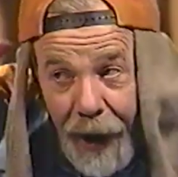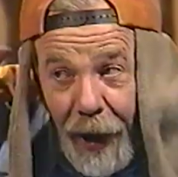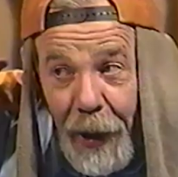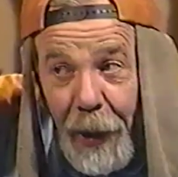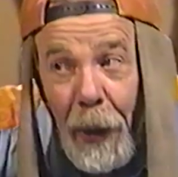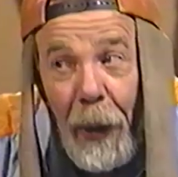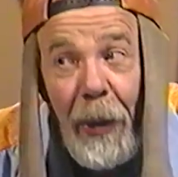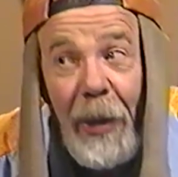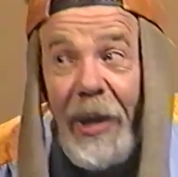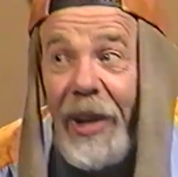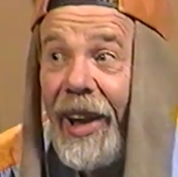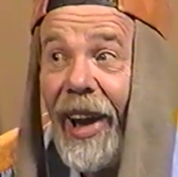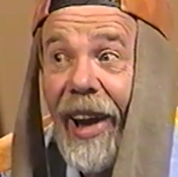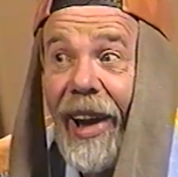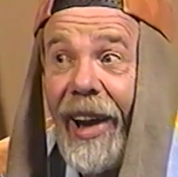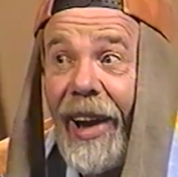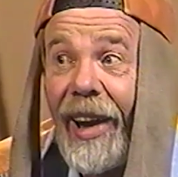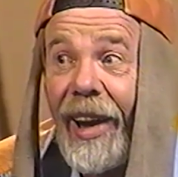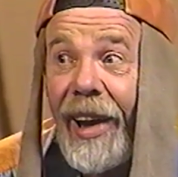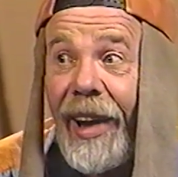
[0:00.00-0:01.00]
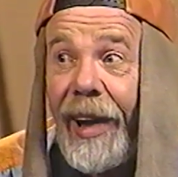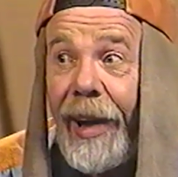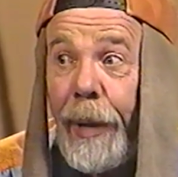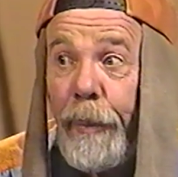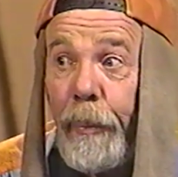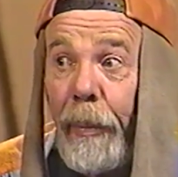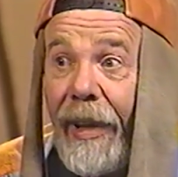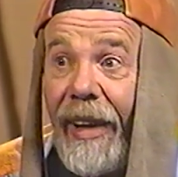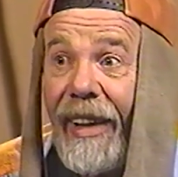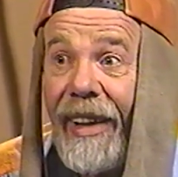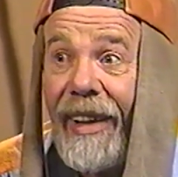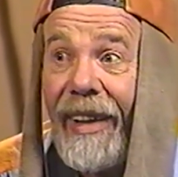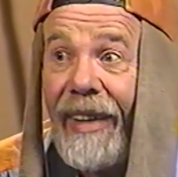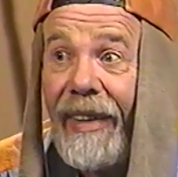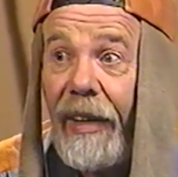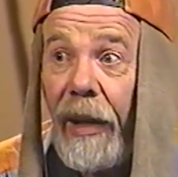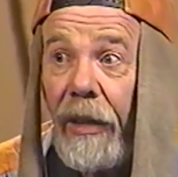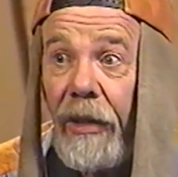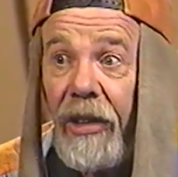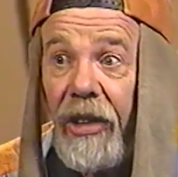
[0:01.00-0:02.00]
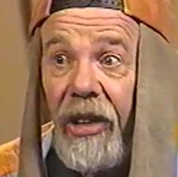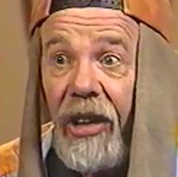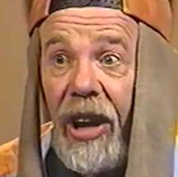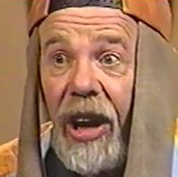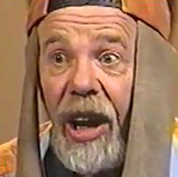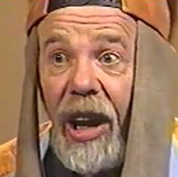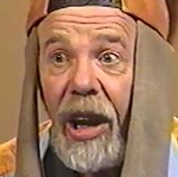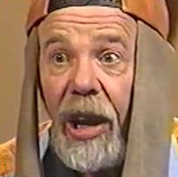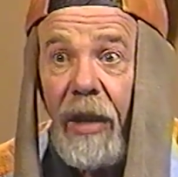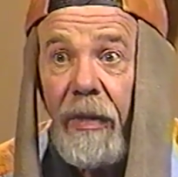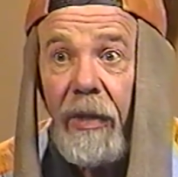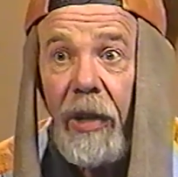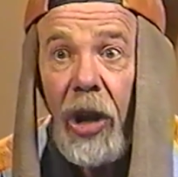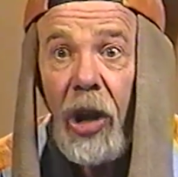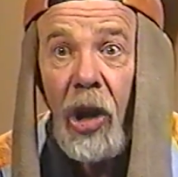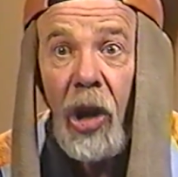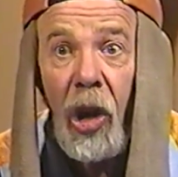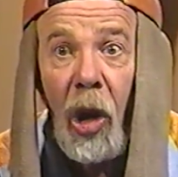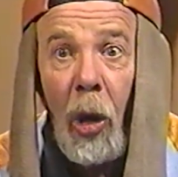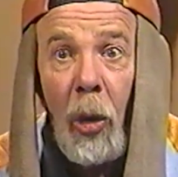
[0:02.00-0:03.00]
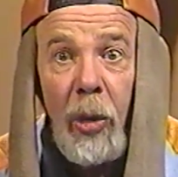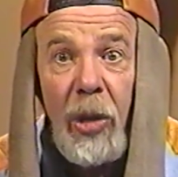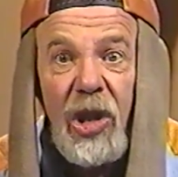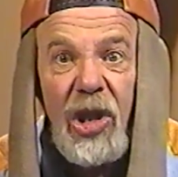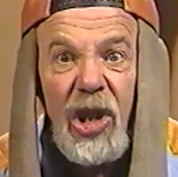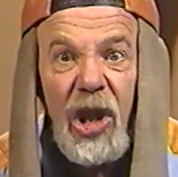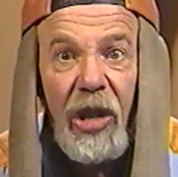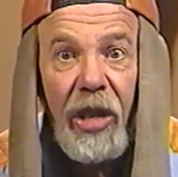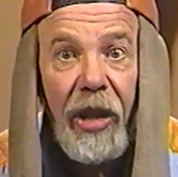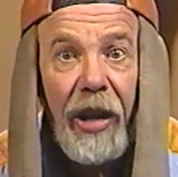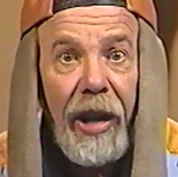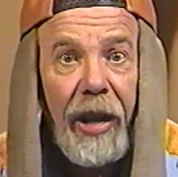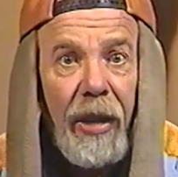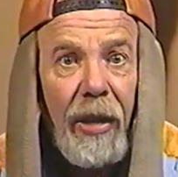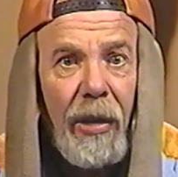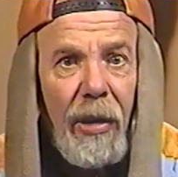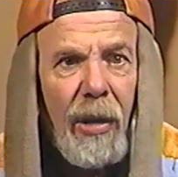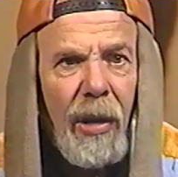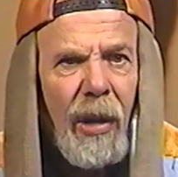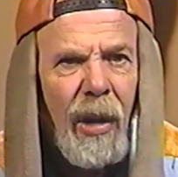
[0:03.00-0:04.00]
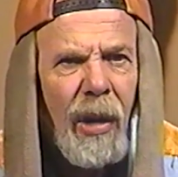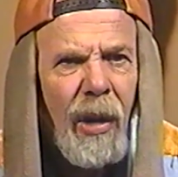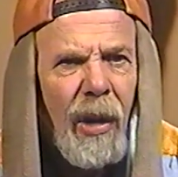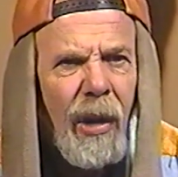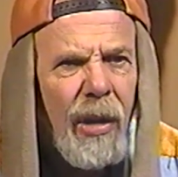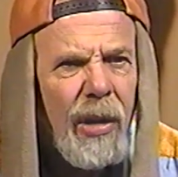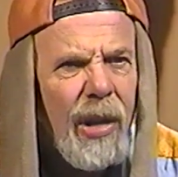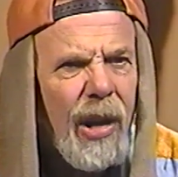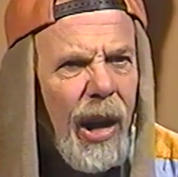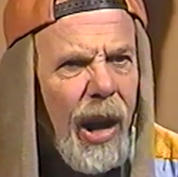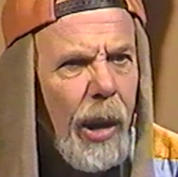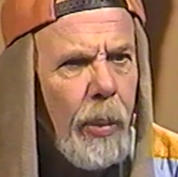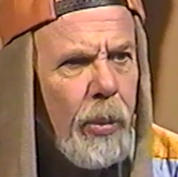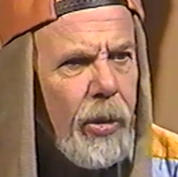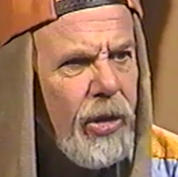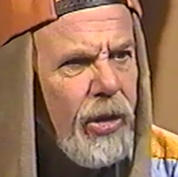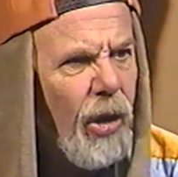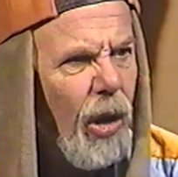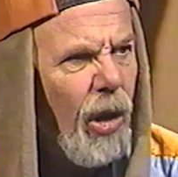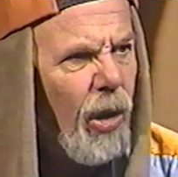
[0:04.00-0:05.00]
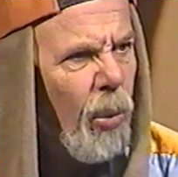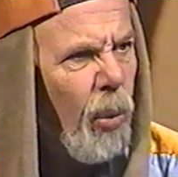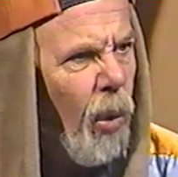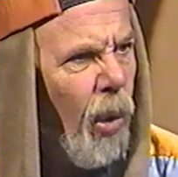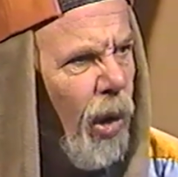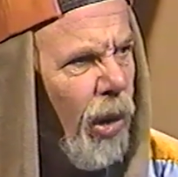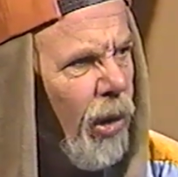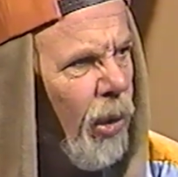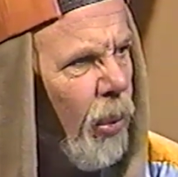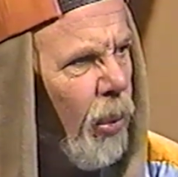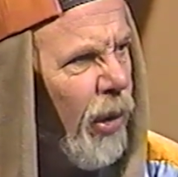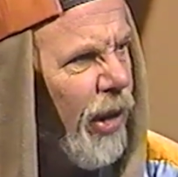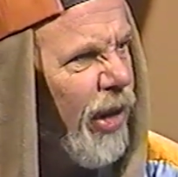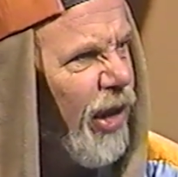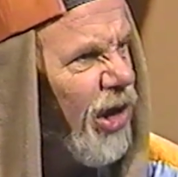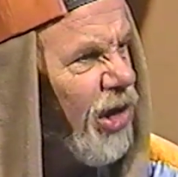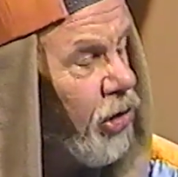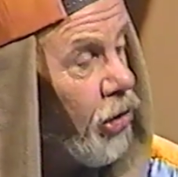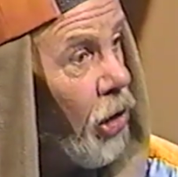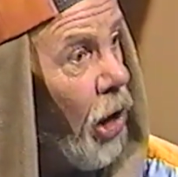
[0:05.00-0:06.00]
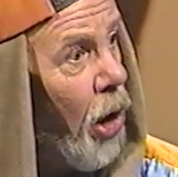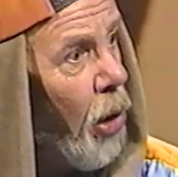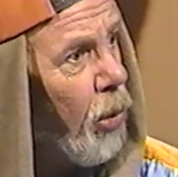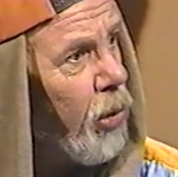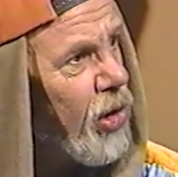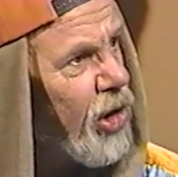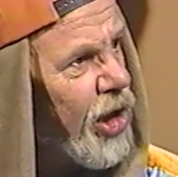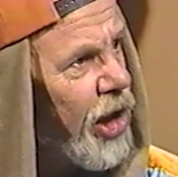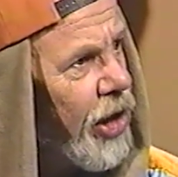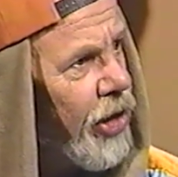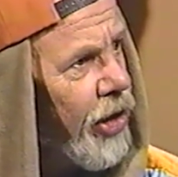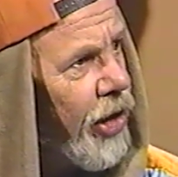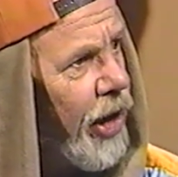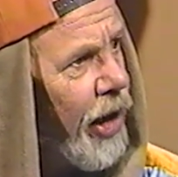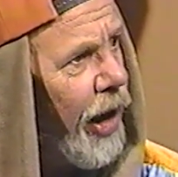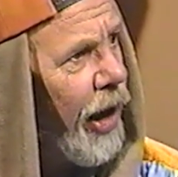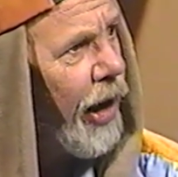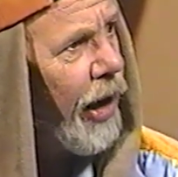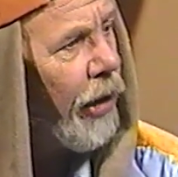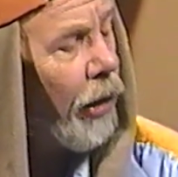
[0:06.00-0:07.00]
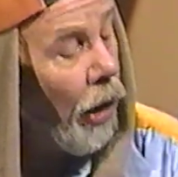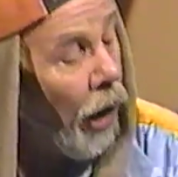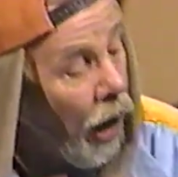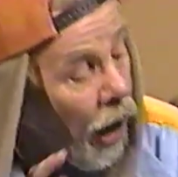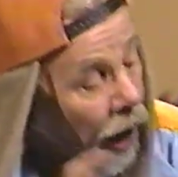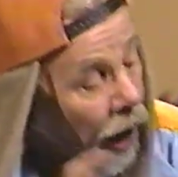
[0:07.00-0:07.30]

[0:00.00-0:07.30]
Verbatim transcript: good day. But he doesn't even notice you there. Keeps on walking with his nose in the air.